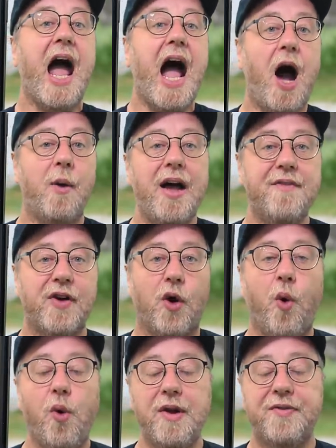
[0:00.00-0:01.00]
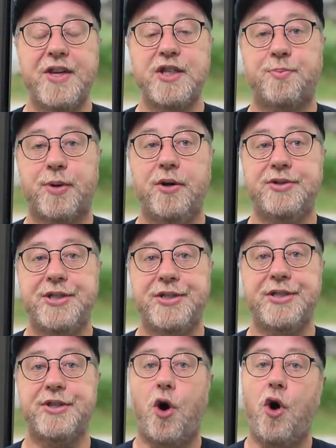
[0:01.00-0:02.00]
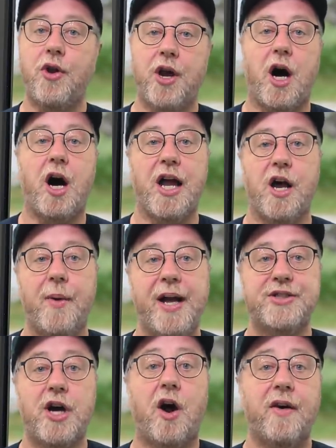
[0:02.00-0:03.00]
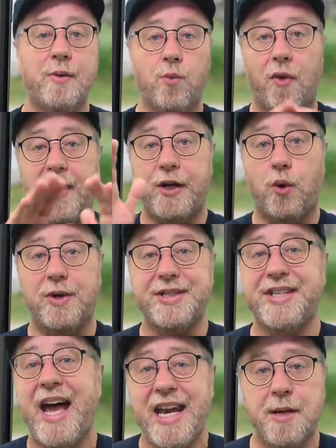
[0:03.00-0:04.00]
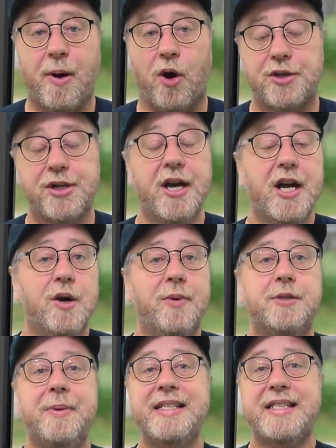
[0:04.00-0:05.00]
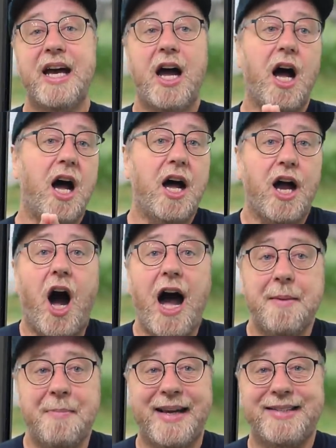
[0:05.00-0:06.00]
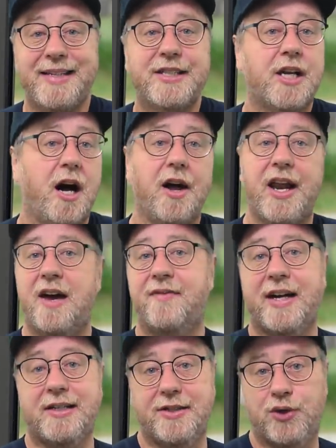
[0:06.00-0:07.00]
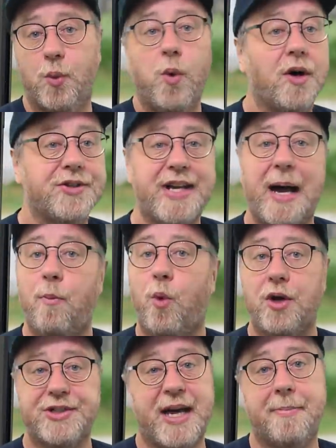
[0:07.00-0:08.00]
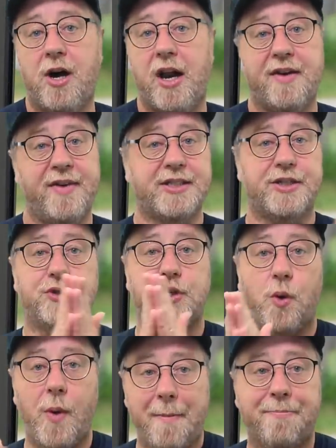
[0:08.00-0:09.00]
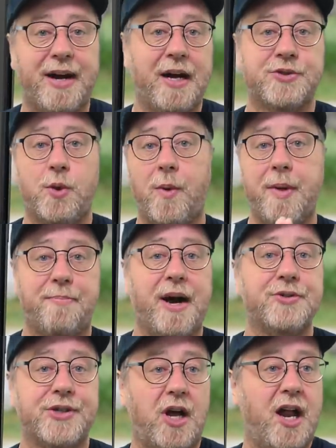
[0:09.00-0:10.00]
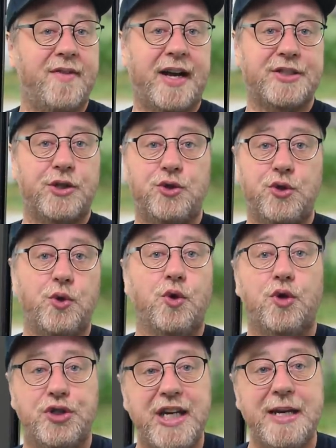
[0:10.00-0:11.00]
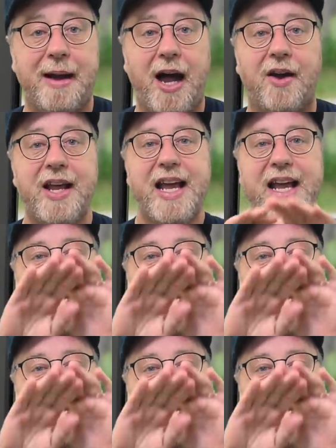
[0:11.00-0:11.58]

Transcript: However, all of these processes on iOS are in what they call a sandbox, which means uh, iMessage can't have access to WhatsApp, WhatsApp can't have access to your web browser, web browser can't have access to your Gmail.